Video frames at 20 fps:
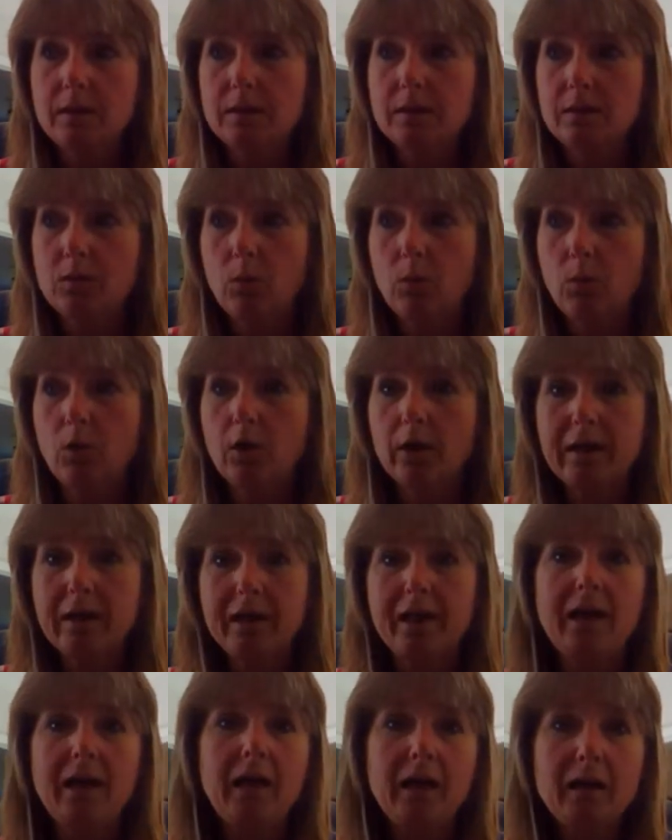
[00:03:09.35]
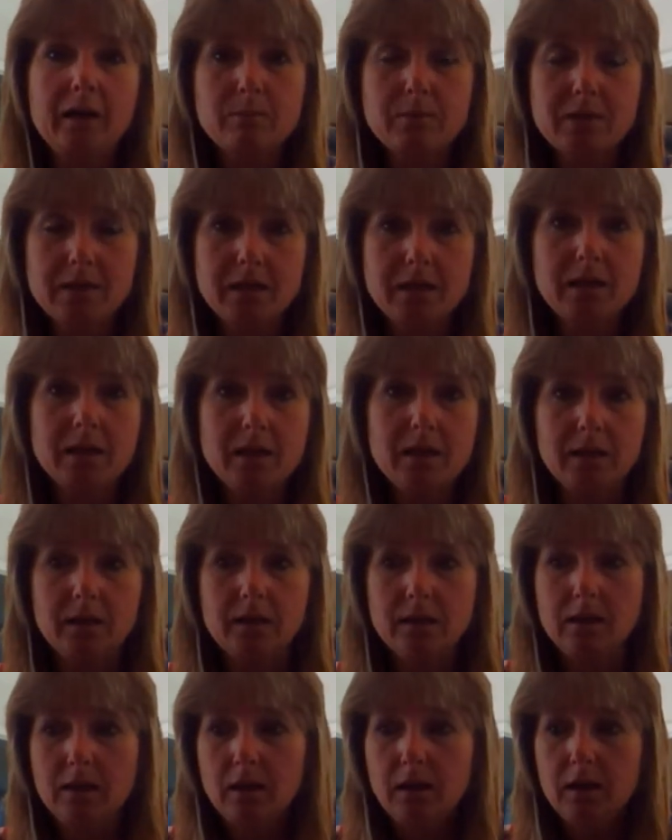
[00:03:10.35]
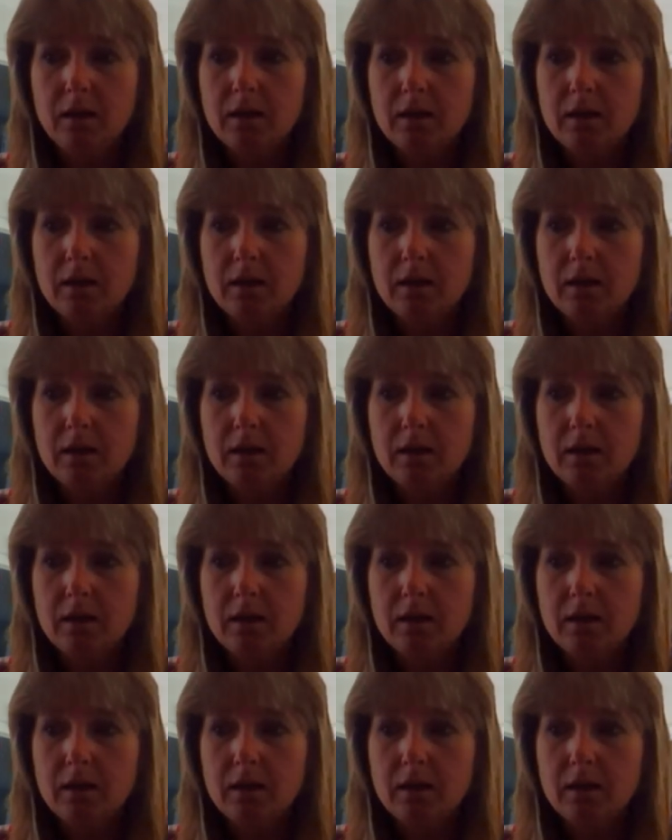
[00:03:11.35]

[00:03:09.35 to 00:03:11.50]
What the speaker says: the work comes in